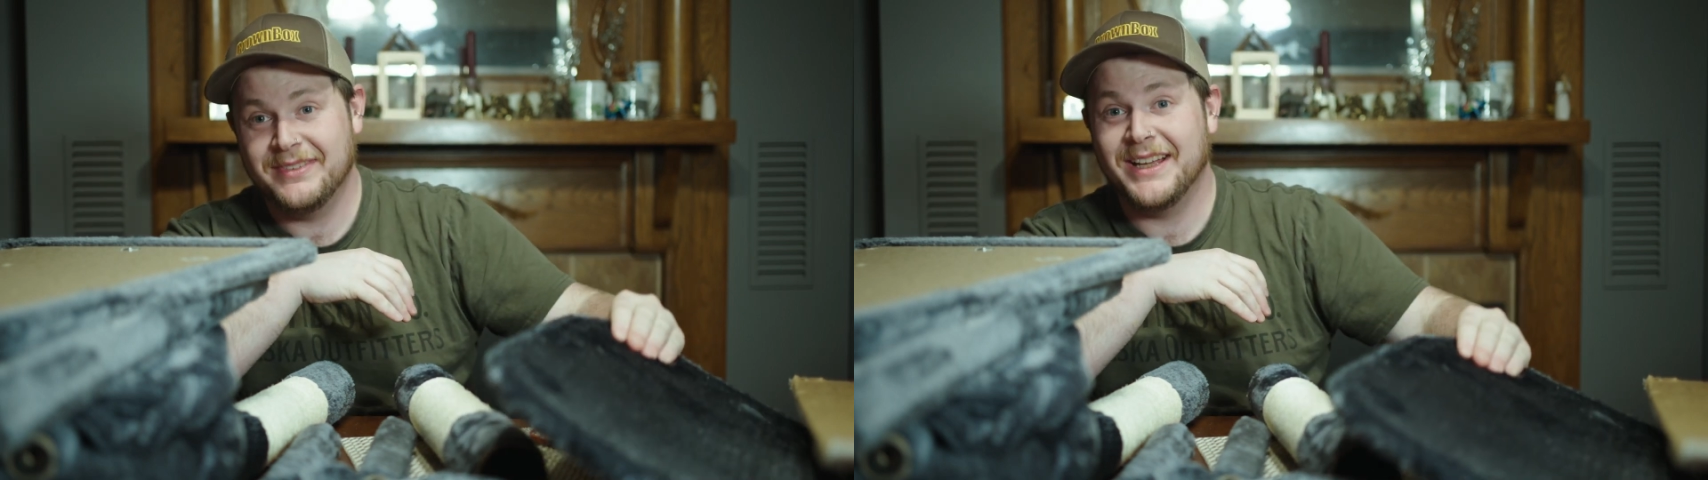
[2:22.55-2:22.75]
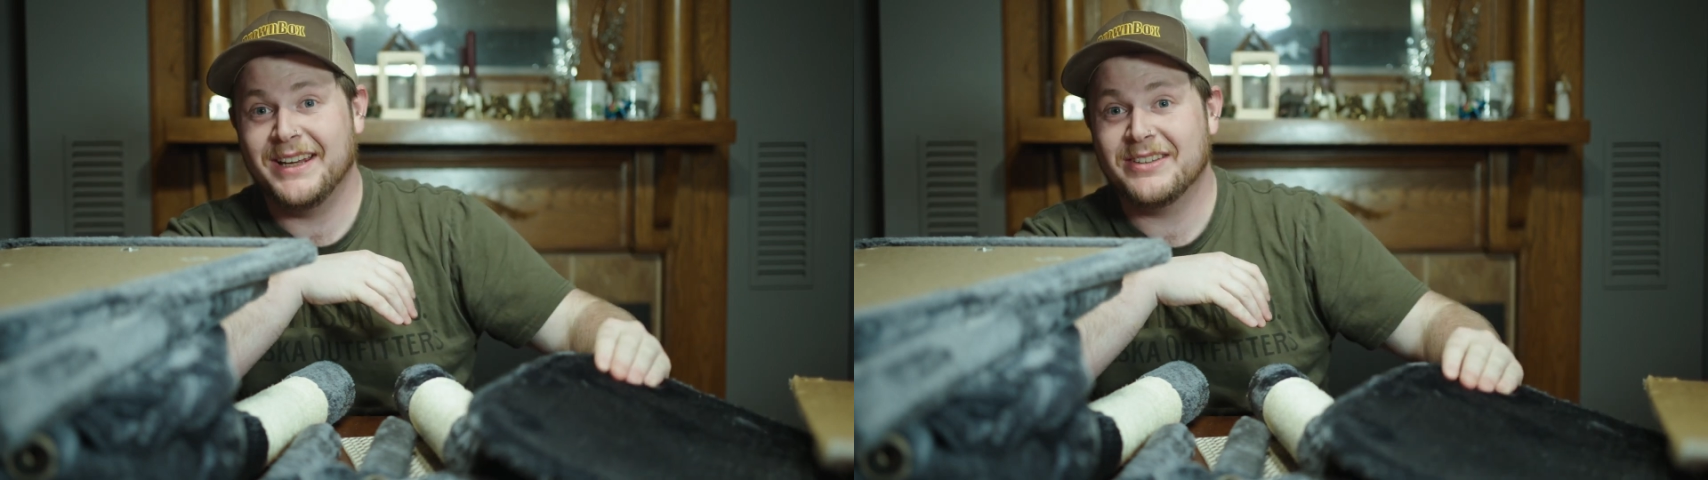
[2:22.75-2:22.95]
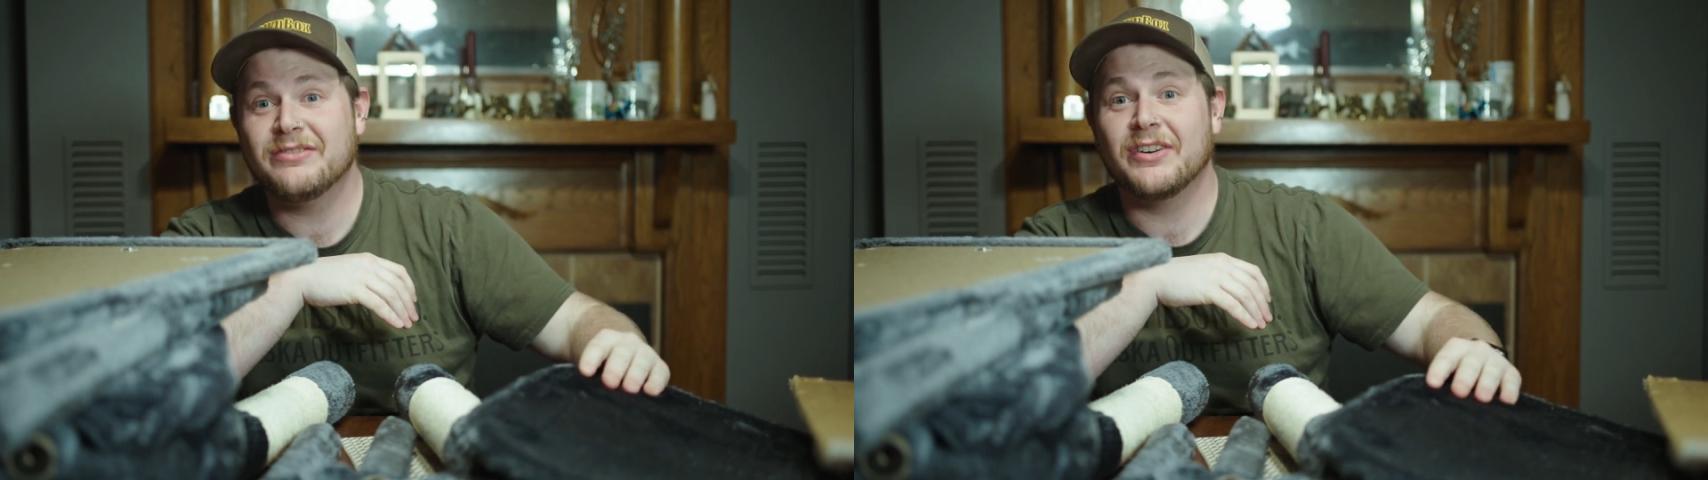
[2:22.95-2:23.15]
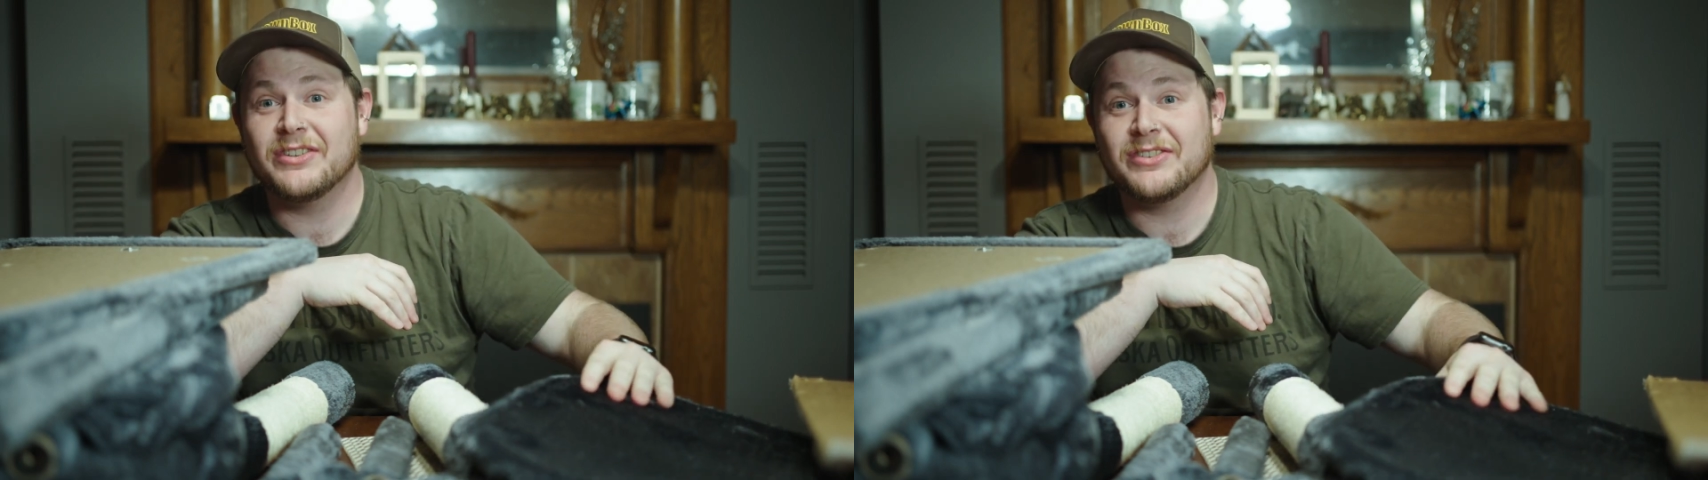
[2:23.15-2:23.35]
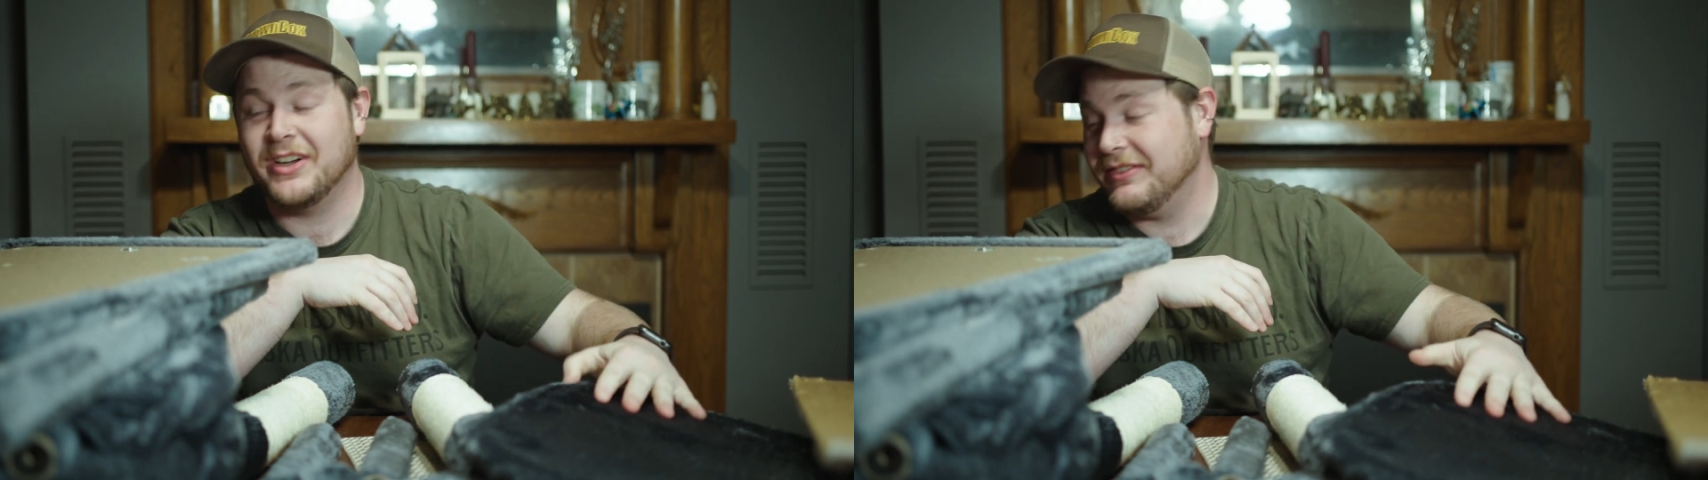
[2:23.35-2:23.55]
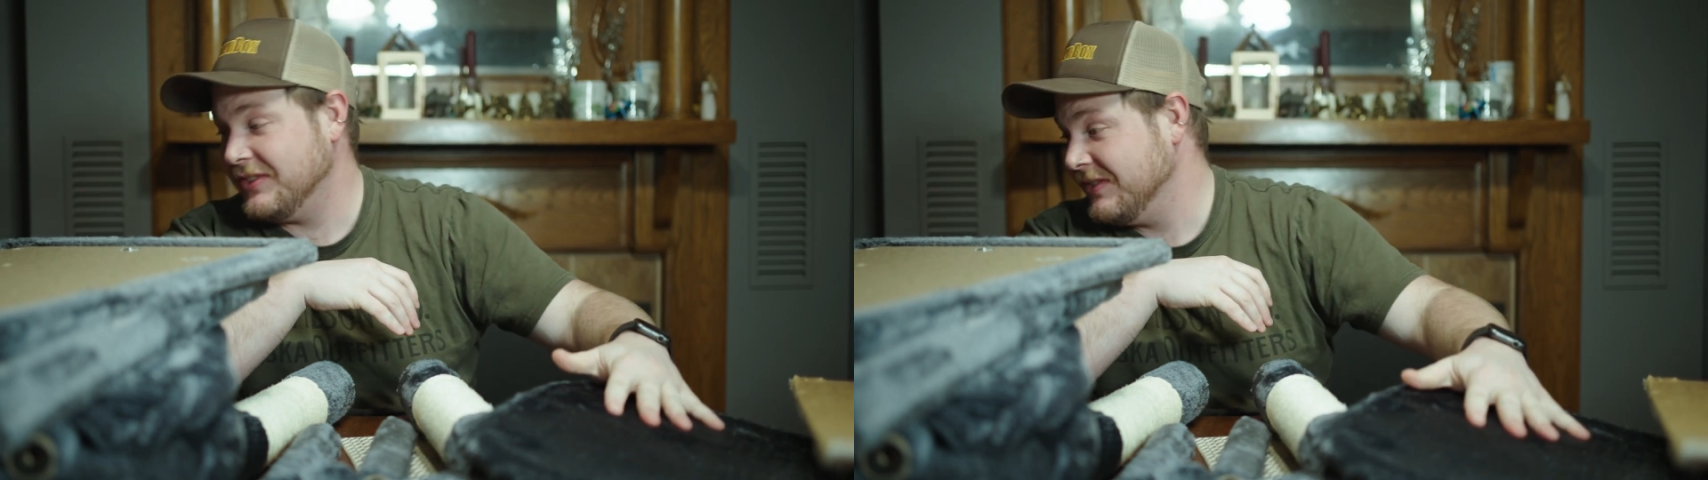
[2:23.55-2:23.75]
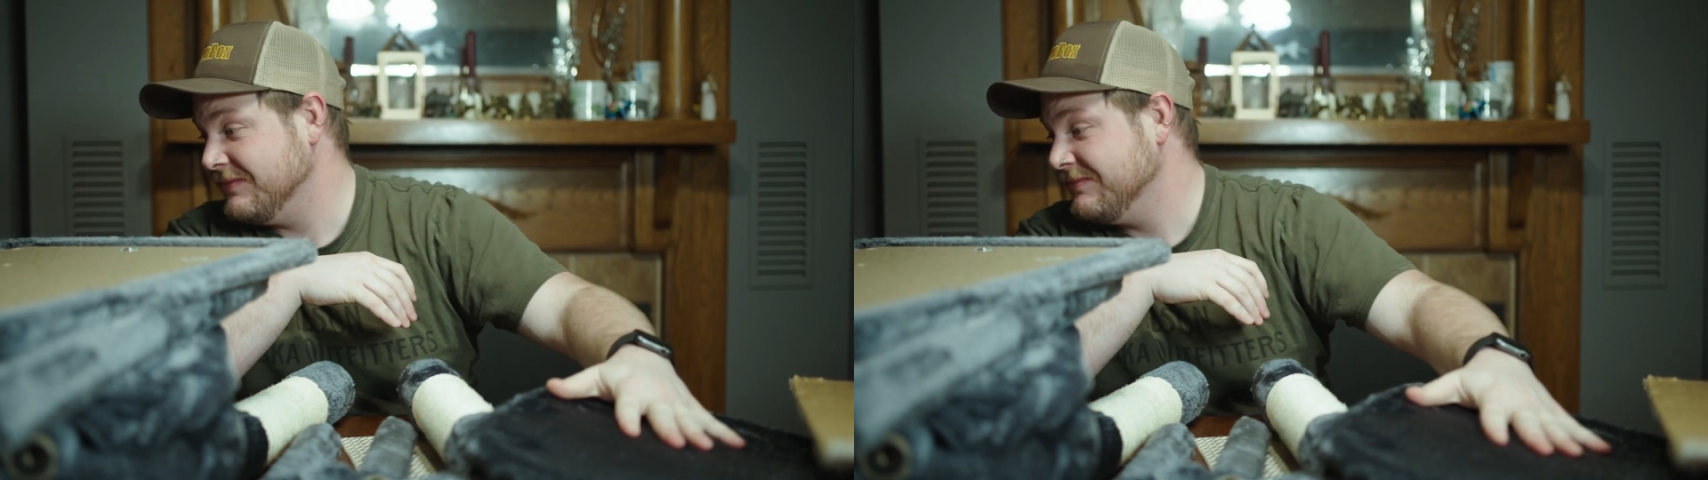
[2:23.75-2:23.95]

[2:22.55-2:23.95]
and it's very soft.